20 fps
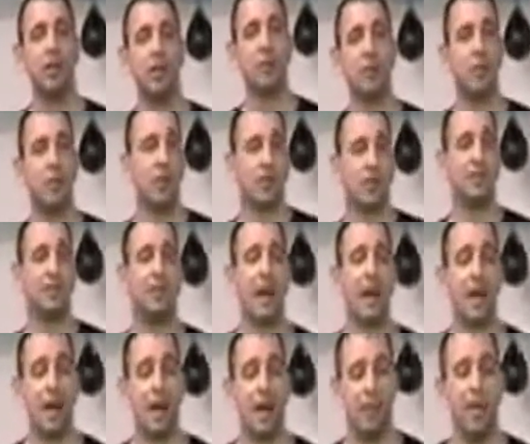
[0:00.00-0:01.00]
because it's not
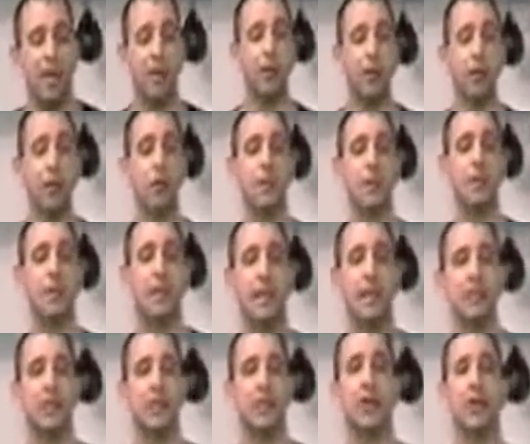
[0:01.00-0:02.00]
Hapkido. You're being
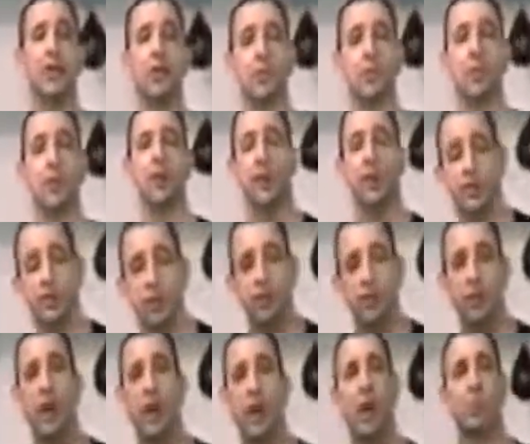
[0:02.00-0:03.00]
tested on your ability to
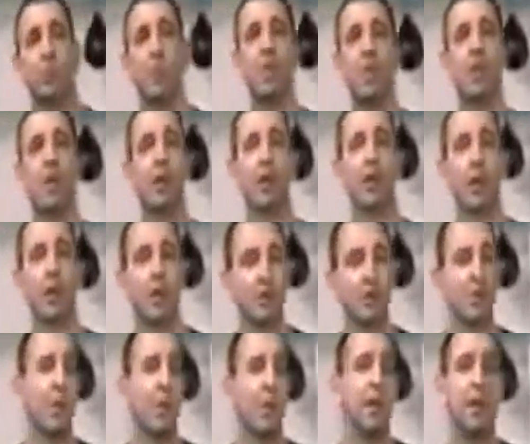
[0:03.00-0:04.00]
do Hapkido, and I'm
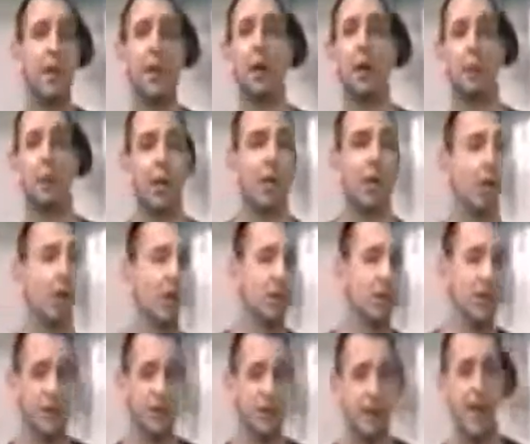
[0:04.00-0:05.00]
just picking Hapkido
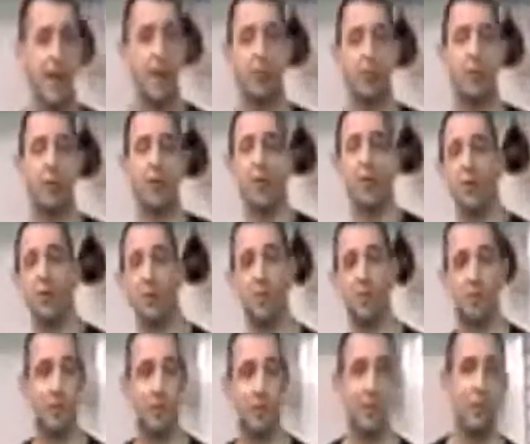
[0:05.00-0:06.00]
as an example.
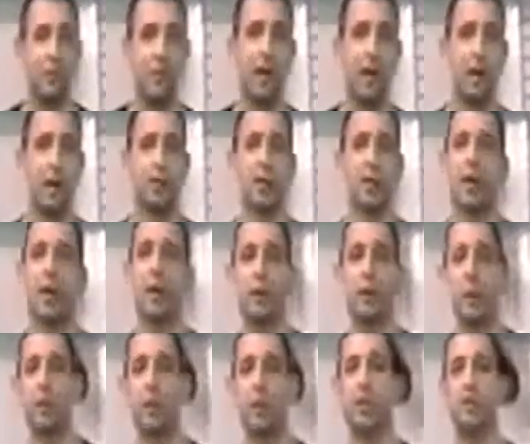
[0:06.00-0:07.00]
Please forgive me, Hapkido
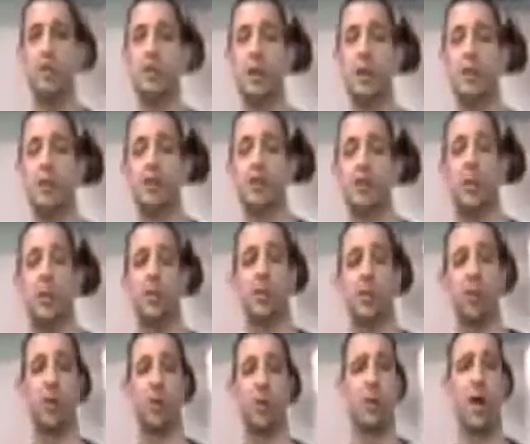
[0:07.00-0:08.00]
people. The same is true
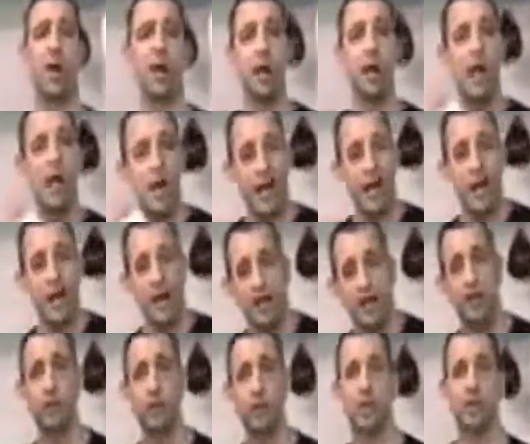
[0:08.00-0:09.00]
for karate,
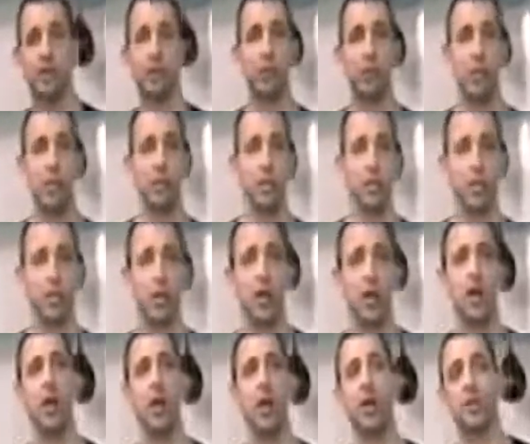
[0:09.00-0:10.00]
any traditional martial
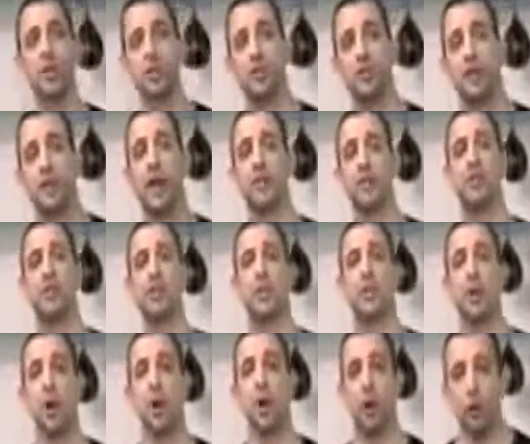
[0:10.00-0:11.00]
art. So if that's your
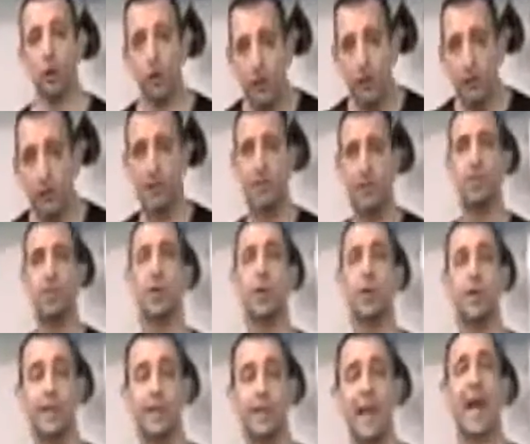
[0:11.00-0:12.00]
goal, you need to do
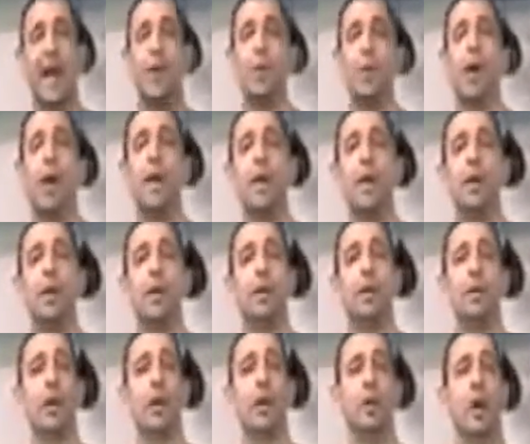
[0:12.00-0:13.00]
it that way.
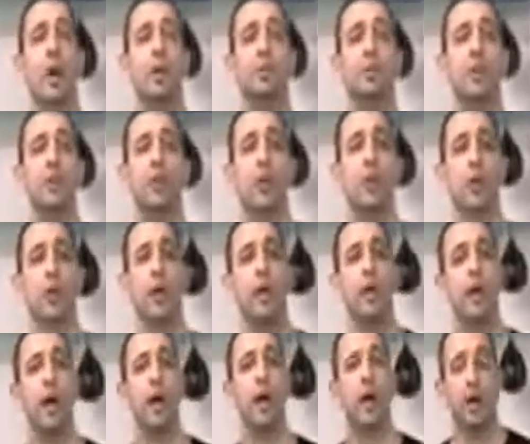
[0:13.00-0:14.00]
So when I was in
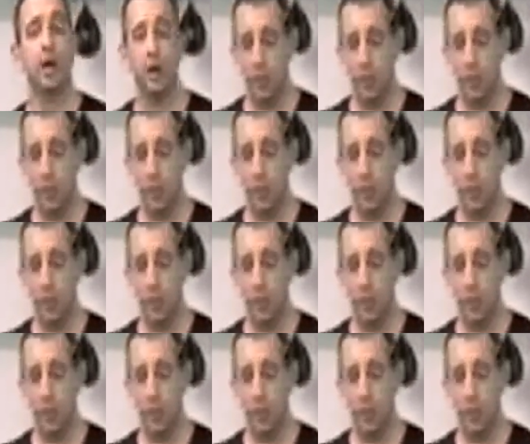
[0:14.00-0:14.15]
Korea